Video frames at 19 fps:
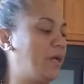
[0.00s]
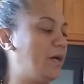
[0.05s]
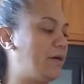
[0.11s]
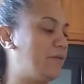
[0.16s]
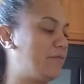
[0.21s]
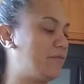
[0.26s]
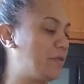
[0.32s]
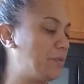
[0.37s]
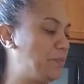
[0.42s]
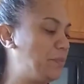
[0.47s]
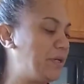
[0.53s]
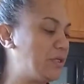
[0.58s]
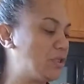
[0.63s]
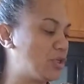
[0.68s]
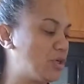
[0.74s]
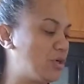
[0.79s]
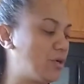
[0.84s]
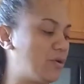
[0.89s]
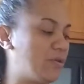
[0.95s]
of the
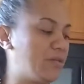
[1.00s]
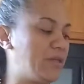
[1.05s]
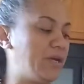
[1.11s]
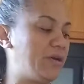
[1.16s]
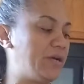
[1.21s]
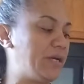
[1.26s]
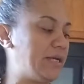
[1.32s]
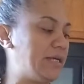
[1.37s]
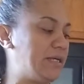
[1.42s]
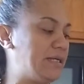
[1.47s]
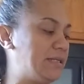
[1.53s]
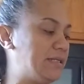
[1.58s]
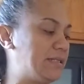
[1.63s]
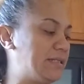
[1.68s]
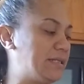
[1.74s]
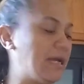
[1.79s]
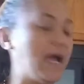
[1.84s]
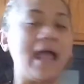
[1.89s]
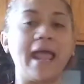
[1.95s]
pitcher, there
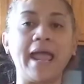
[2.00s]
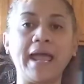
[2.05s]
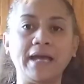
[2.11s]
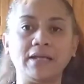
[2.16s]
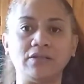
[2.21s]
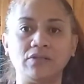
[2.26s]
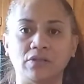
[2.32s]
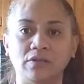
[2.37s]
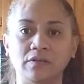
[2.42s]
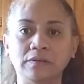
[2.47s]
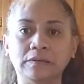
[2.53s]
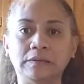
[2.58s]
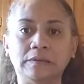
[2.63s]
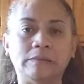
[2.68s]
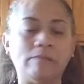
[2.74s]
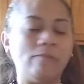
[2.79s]
is a handle